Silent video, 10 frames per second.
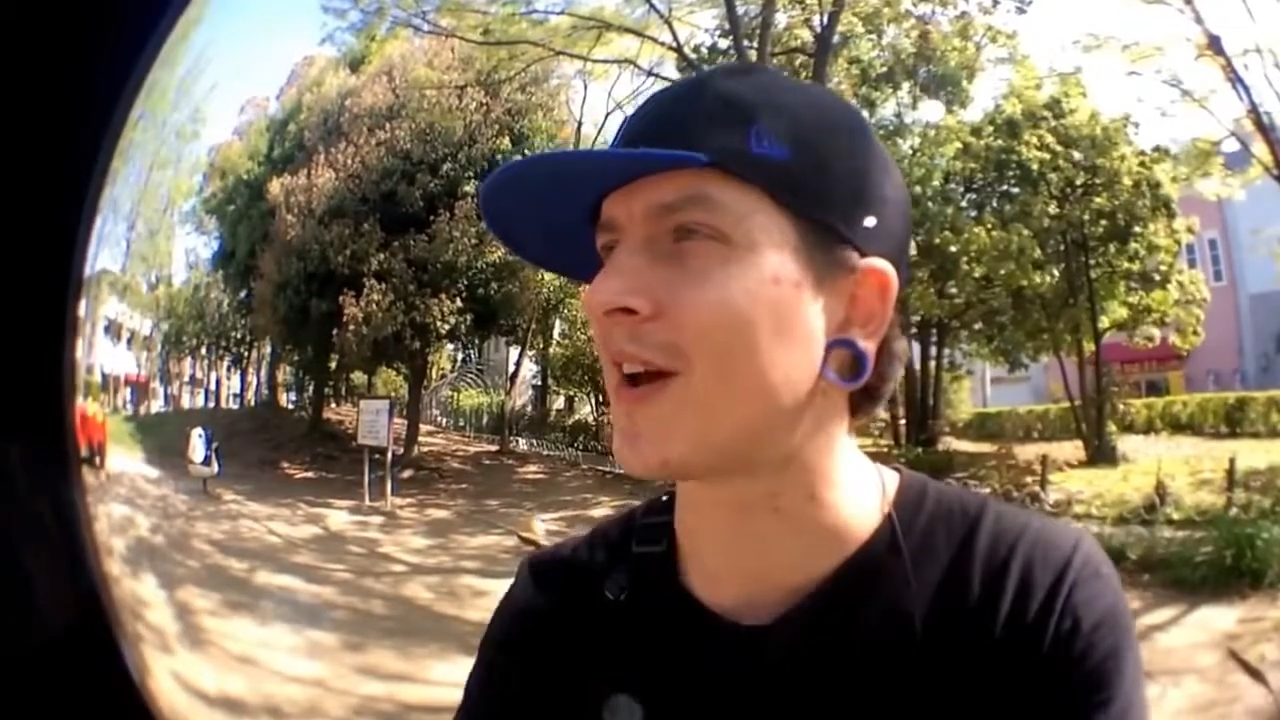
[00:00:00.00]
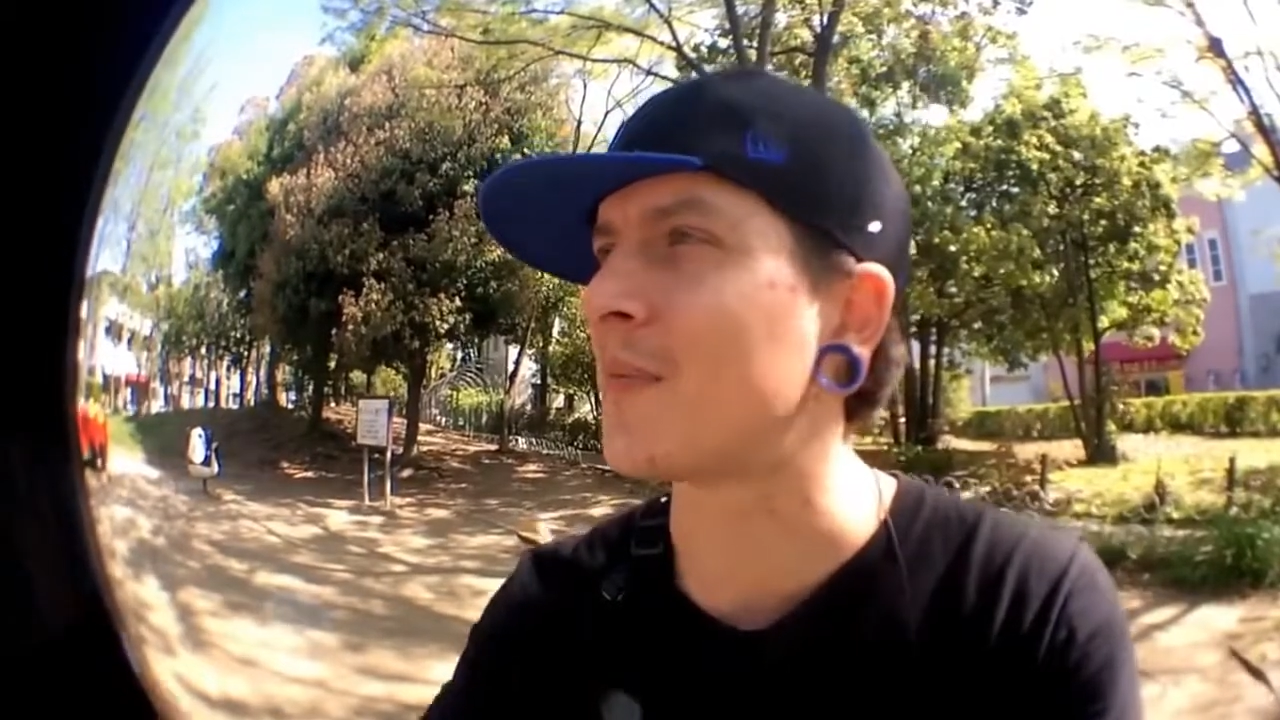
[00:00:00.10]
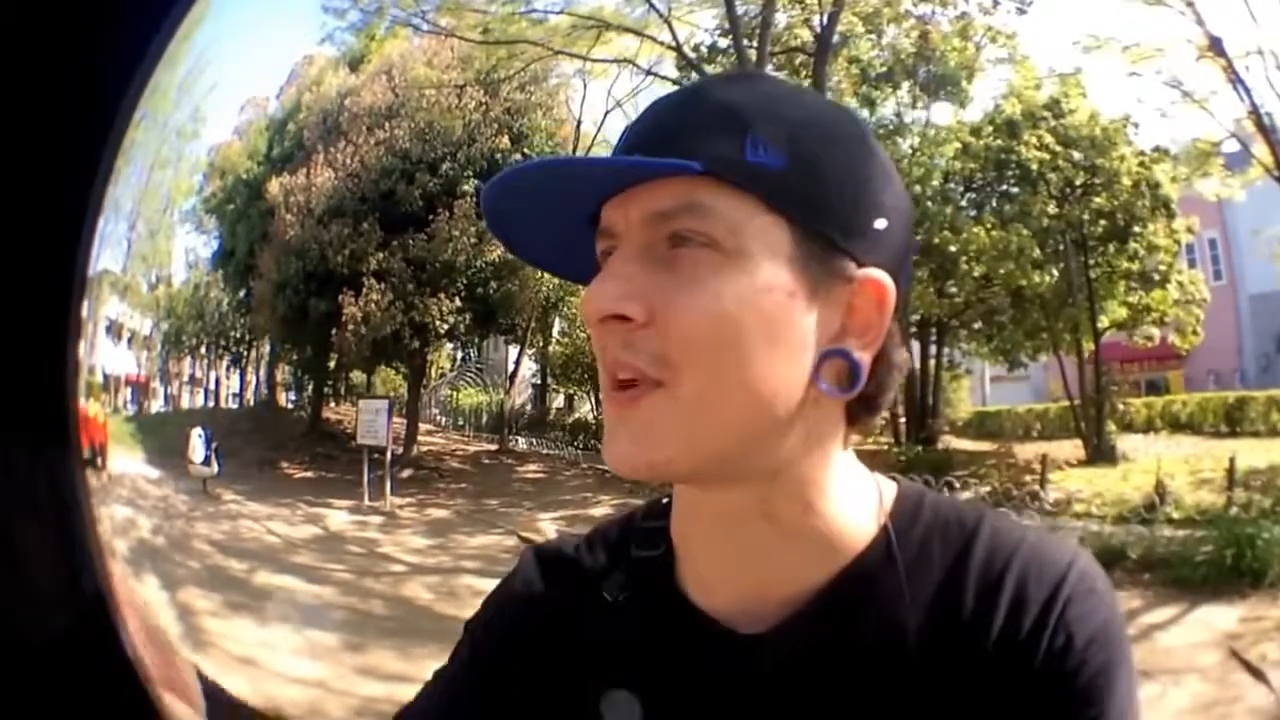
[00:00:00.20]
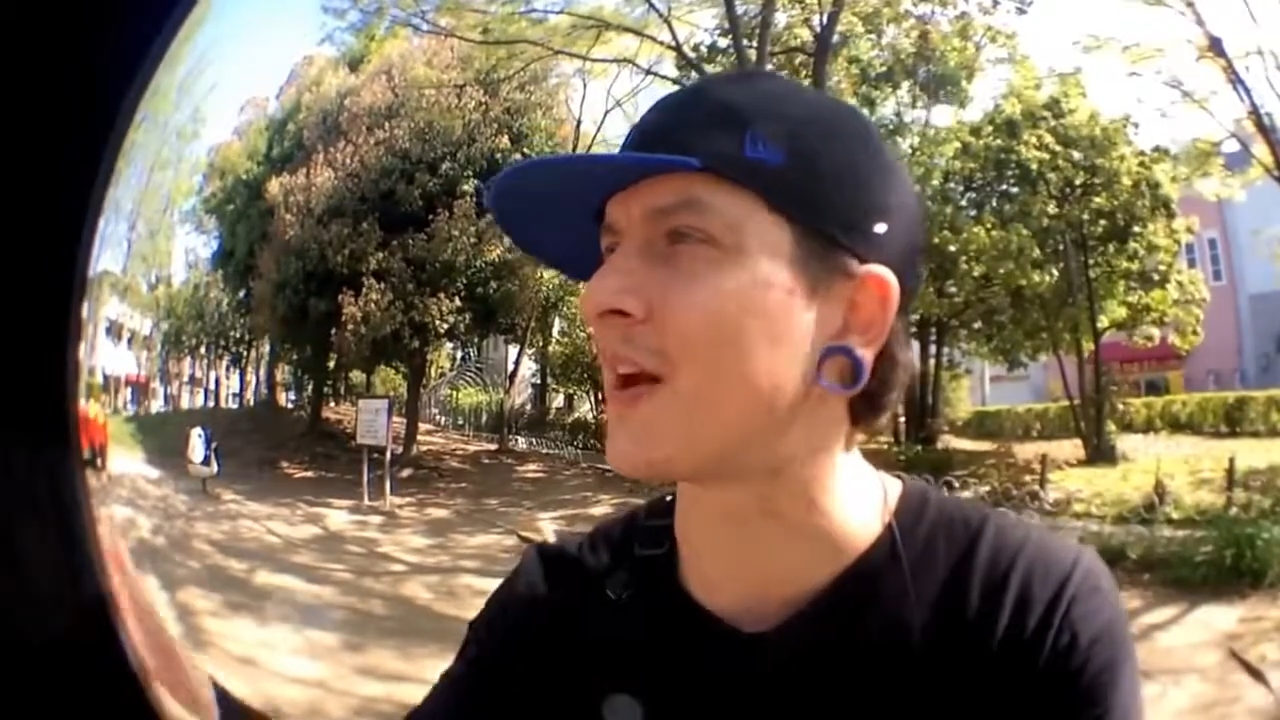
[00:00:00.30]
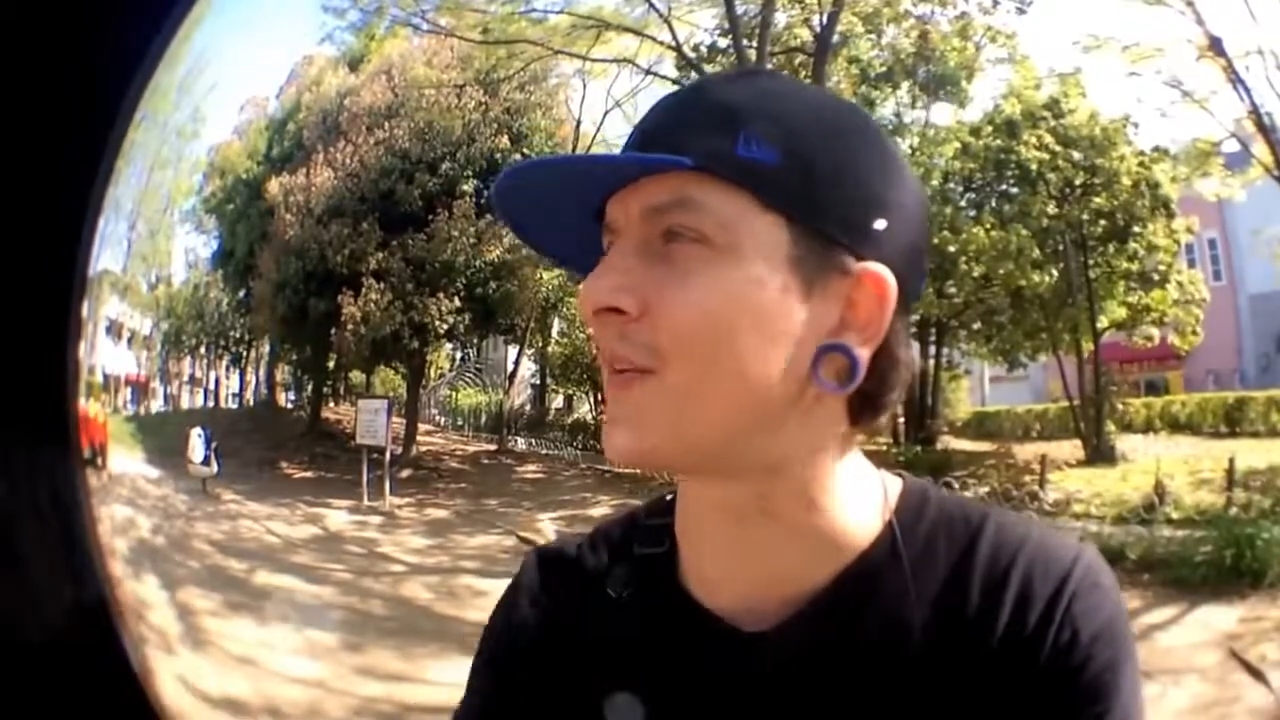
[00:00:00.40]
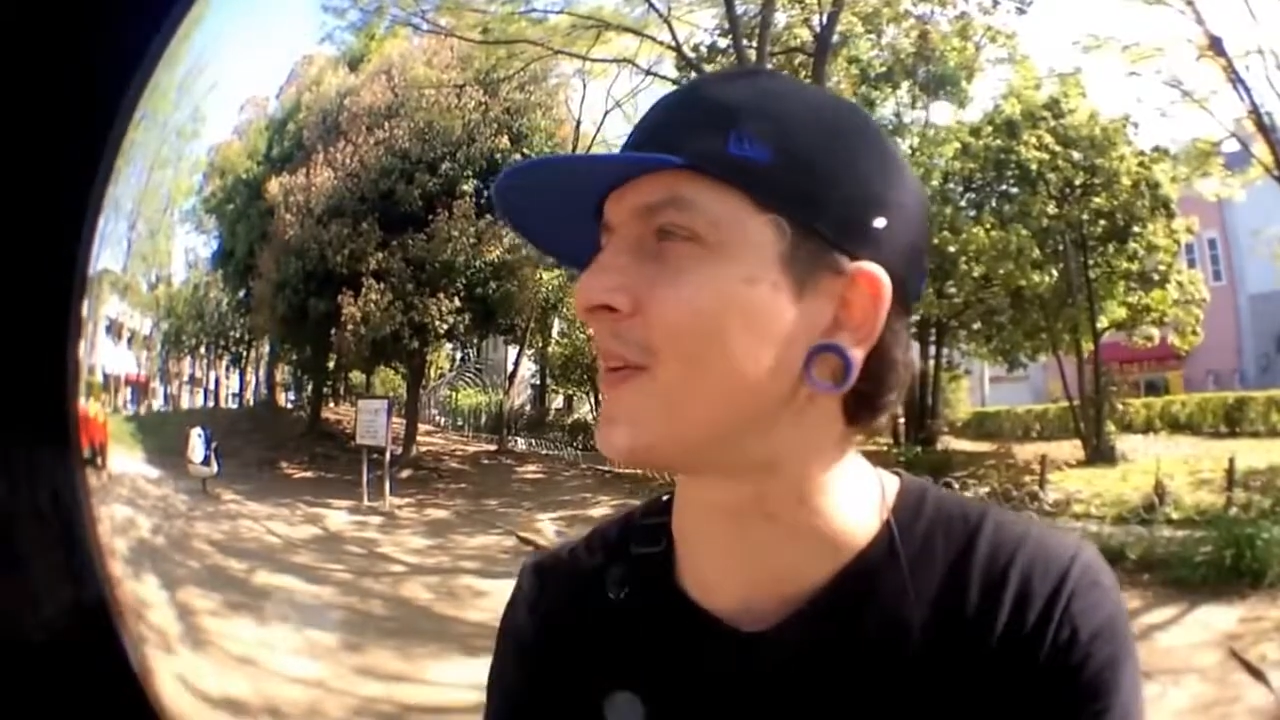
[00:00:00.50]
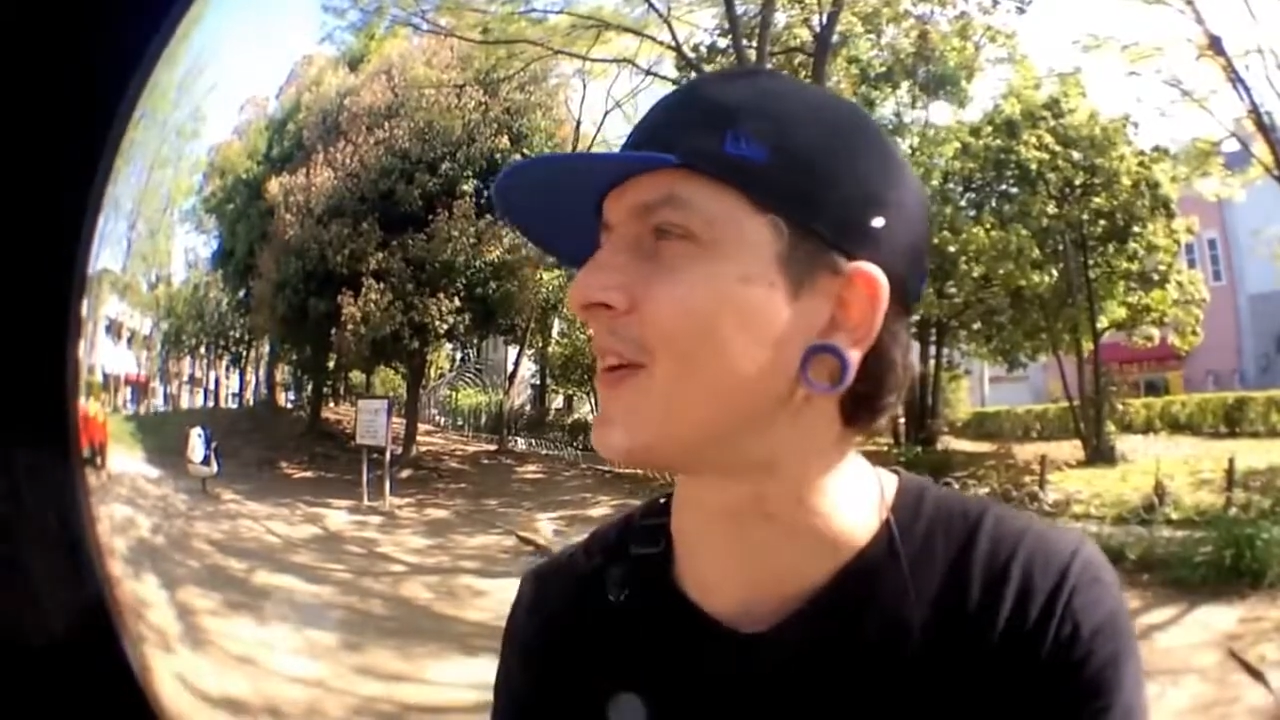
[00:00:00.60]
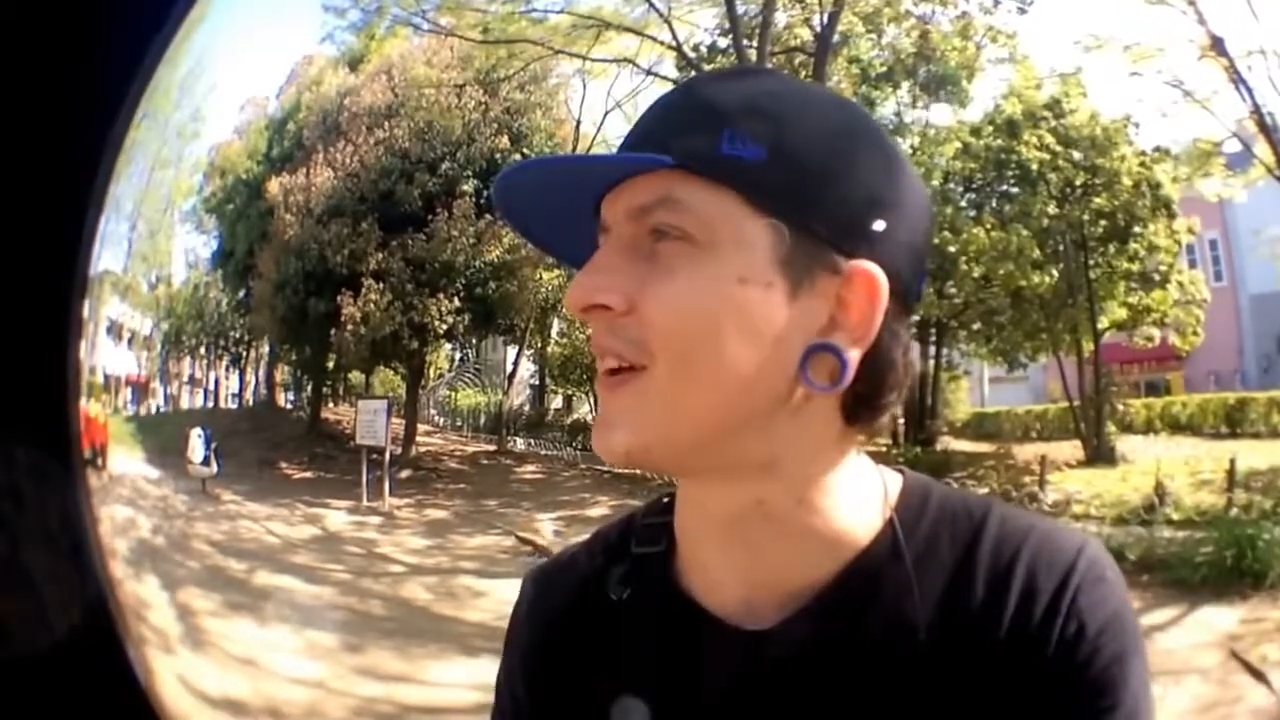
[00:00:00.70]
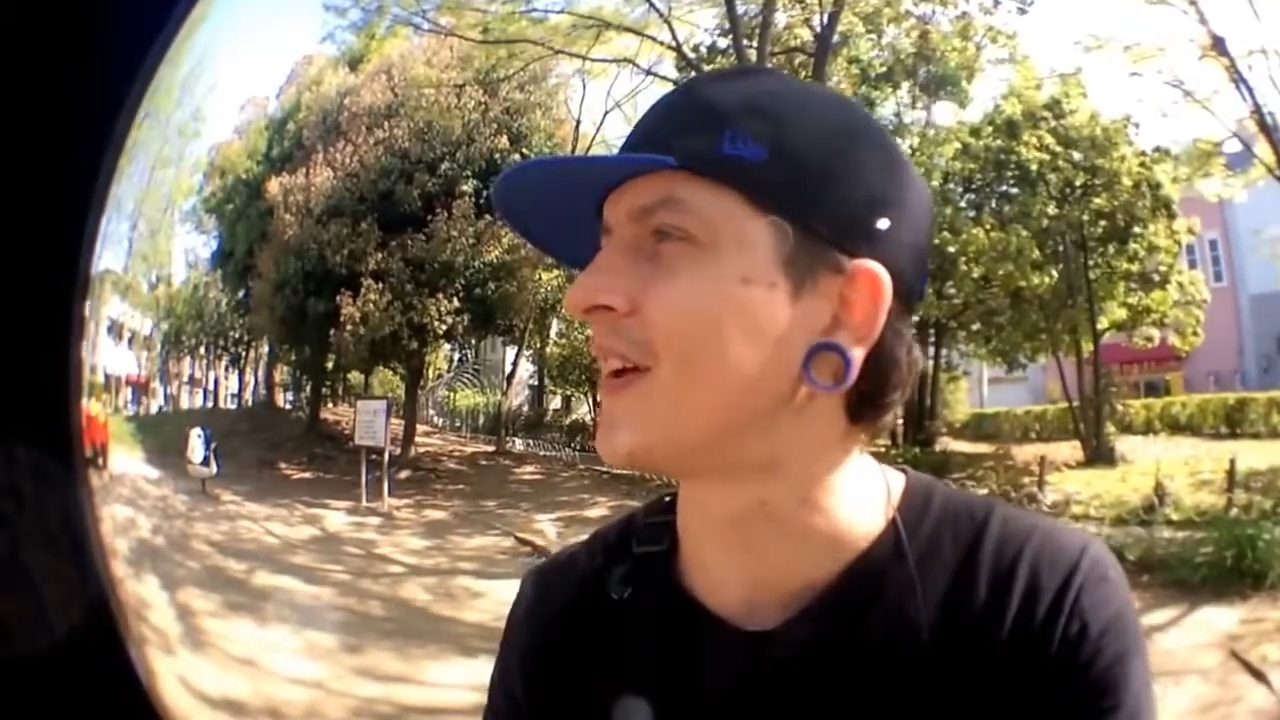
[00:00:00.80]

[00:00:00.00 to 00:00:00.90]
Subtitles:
I mean, I don't